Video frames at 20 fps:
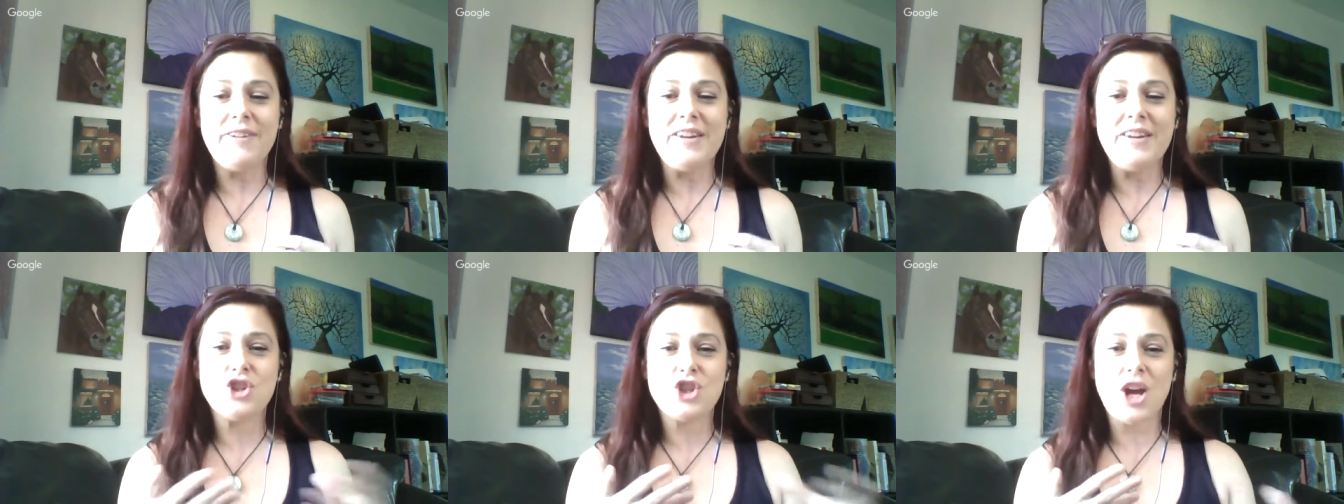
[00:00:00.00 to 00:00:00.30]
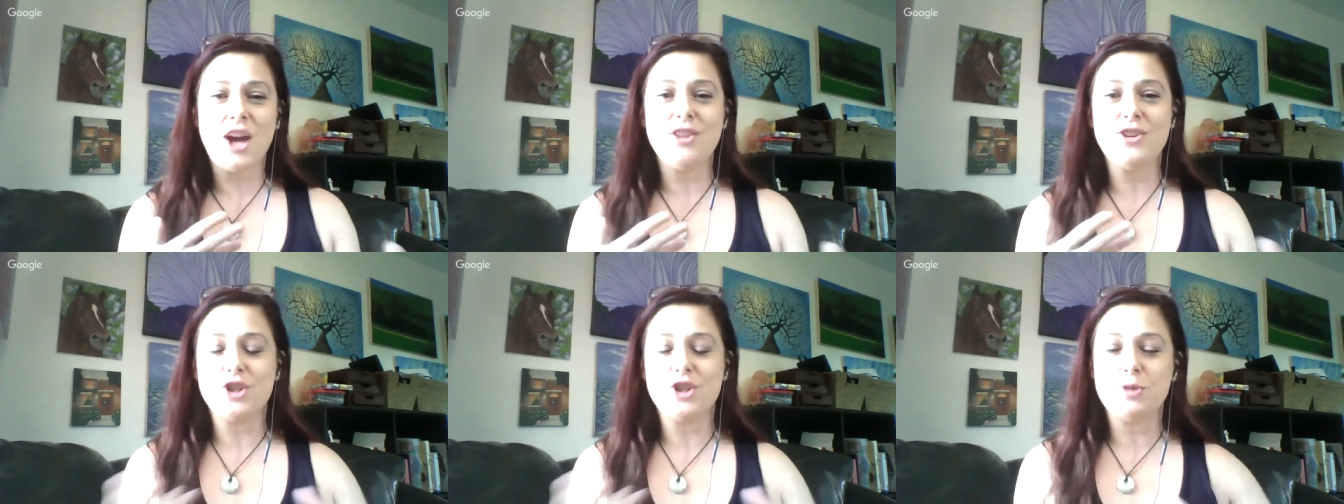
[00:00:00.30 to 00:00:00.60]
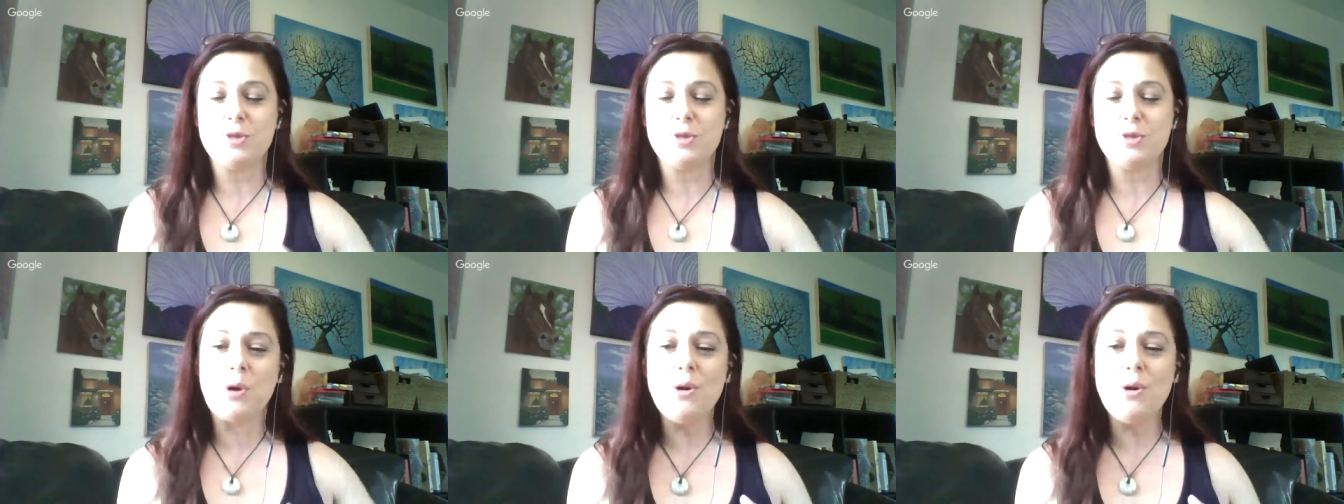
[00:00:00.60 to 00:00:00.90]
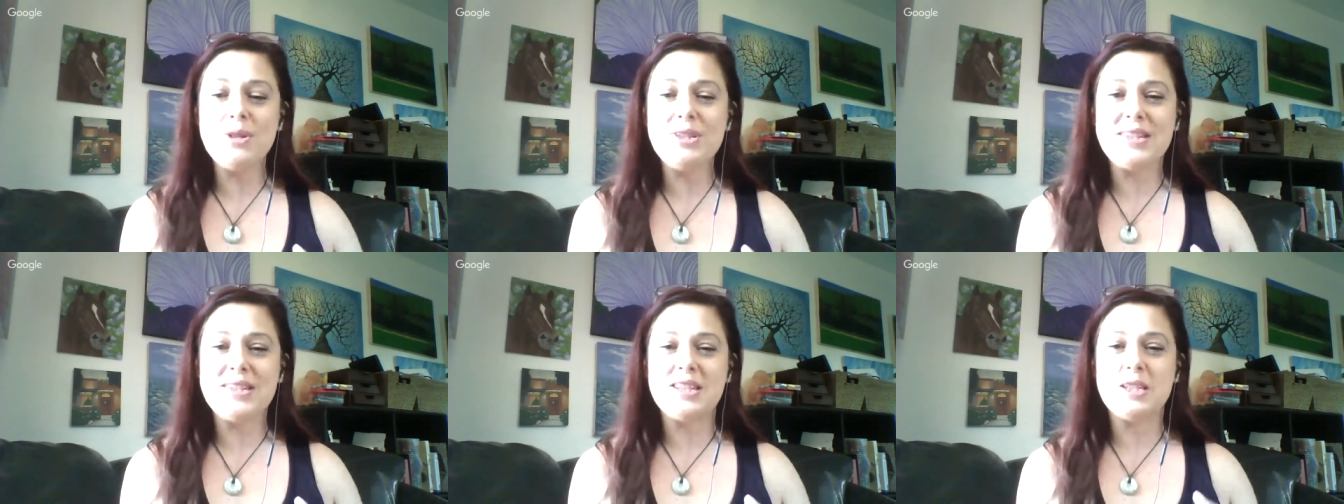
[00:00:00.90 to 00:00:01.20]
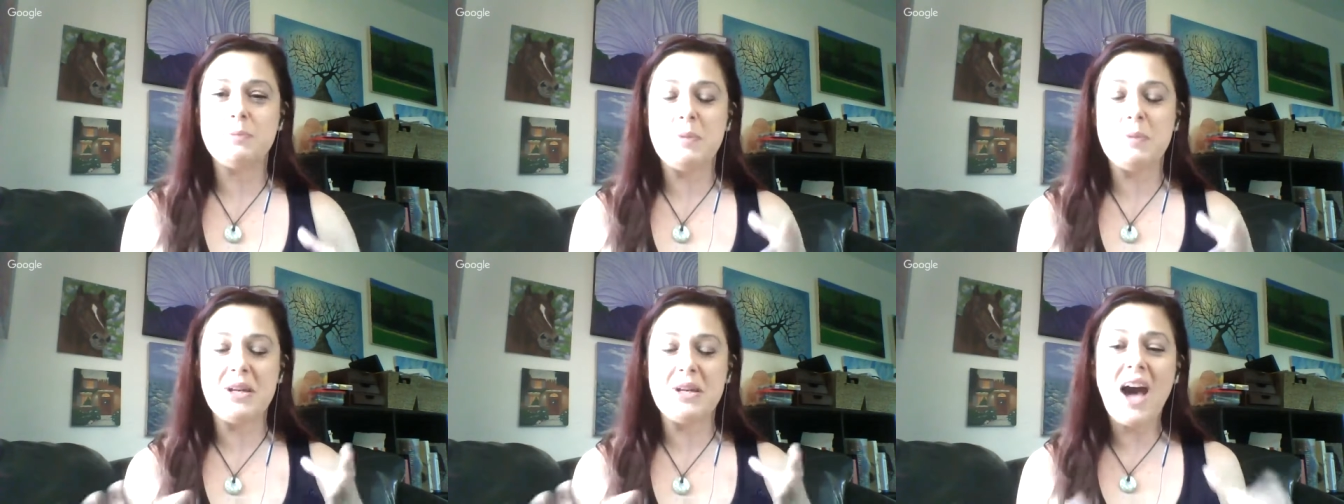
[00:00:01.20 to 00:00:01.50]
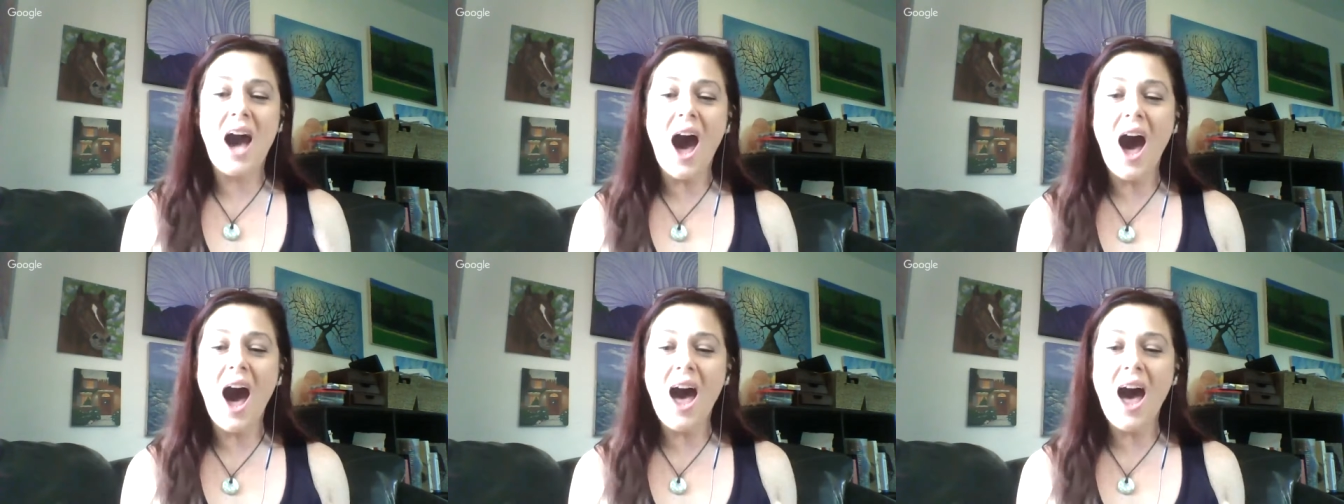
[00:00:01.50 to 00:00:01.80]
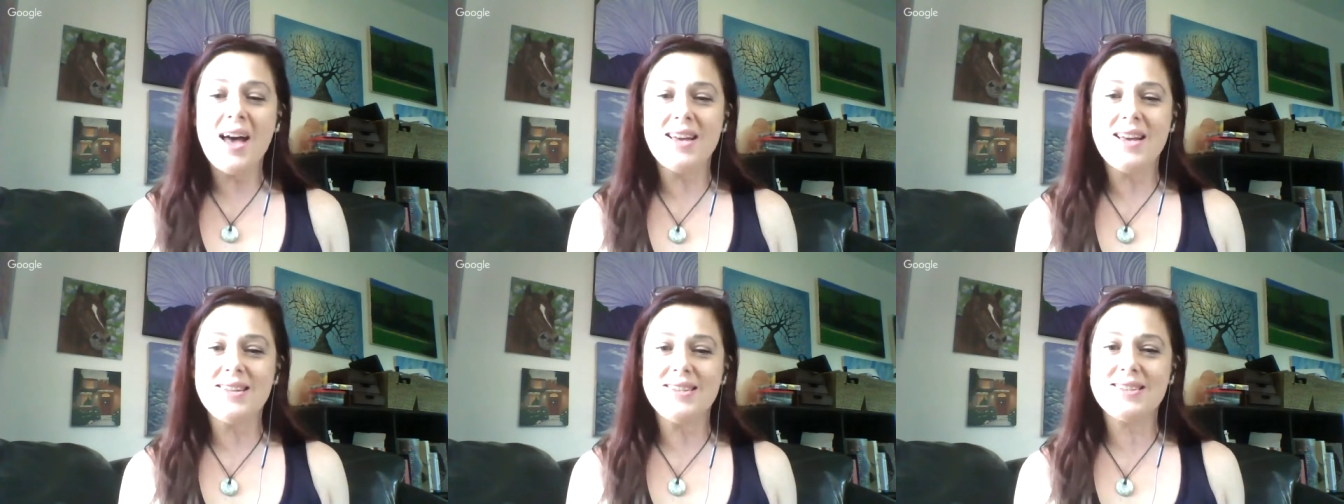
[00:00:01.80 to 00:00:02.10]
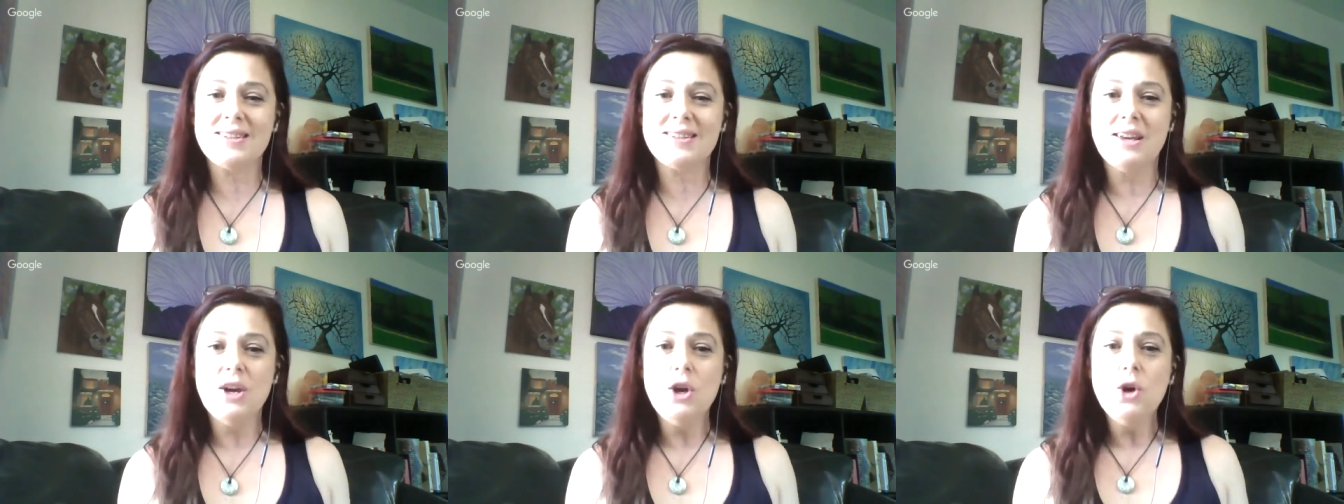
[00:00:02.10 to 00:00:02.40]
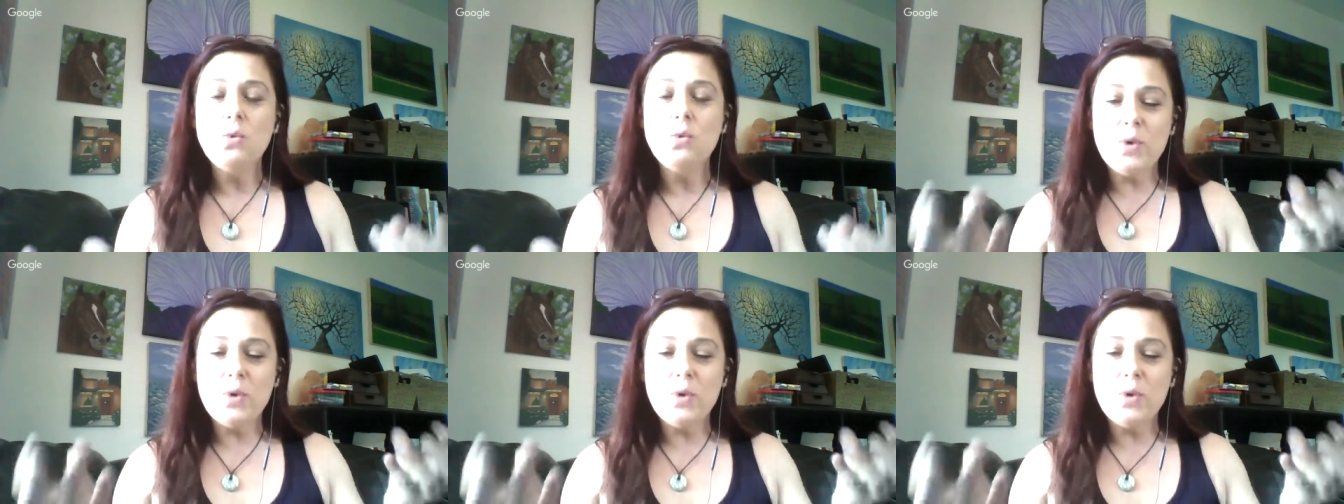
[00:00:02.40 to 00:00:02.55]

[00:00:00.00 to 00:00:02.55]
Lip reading: each other's process, because